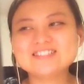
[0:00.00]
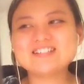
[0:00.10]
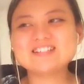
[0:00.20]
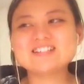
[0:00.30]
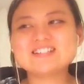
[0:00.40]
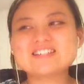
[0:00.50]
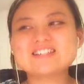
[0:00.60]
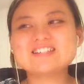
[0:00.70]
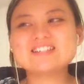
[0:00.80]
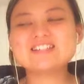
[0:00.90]
just
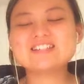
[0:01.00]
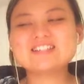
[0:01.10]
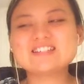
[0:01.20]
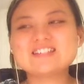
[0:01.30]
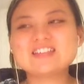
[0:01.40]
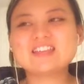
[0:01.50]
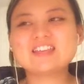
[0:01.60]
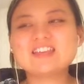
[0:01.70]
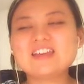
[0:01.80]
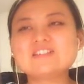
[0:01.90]

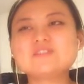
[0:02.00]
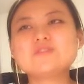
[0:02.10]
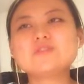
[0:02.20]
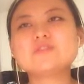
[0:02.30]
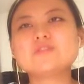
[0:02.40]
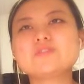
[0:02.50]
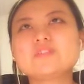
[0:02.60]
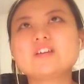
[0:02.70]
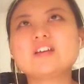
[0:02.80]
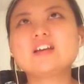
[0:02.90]
getting to
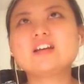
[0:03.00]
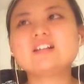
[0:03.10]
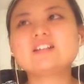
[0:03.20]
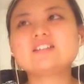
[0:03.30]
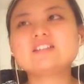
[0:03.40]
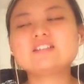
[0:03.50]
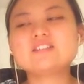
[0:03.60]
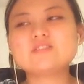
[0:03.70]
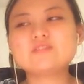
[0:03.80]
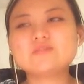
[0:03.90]

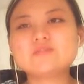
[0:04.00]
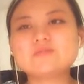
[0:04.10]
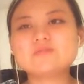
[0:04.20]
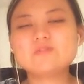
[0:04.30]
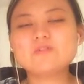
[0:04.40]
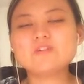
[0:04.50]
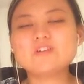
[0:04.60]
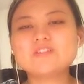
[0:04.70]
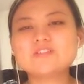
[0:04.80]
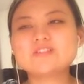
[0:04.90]
listen to your
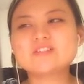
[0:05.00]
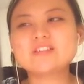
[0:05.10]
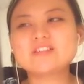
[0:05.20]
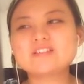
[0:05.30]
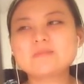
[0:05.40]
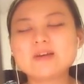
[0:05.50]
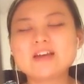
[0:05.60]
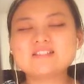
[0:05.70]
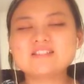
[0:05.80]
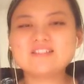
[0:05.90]
voice is the
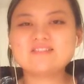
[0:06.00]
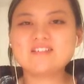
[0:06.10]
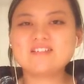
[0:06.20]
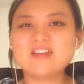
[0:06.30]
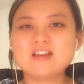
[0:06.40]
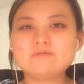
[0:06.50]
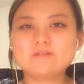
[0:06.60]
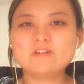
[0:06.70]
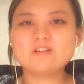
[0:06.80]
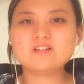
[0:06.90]
best thing
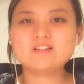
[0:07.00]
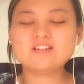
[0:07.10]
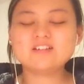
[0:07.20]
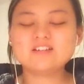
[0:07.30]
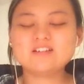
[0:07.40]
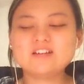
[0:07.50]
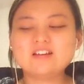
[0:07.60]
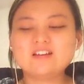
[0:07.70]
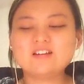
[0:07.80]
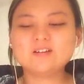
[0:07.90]
ever.
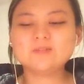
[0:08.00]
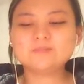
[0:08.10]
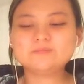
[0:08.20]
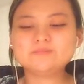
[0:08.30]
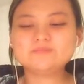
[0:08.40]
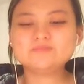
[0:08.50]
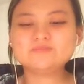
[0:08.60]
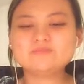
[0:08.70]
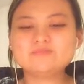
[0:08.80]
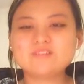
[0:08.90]

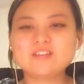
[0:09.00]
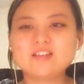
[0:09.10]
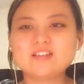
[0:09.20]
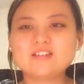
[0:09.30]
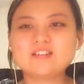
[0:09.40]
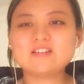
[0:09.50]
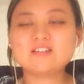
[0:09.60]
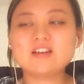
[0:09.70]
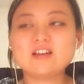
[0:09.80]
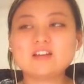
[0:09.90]
And
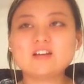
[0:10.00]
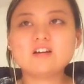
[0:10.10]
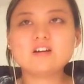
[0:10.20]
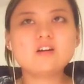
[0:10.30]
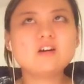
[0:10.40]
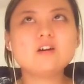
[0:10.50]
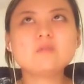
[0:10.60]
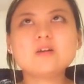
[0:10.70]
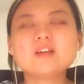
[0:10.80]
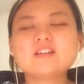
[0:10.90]
I got
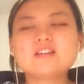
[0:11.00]
home,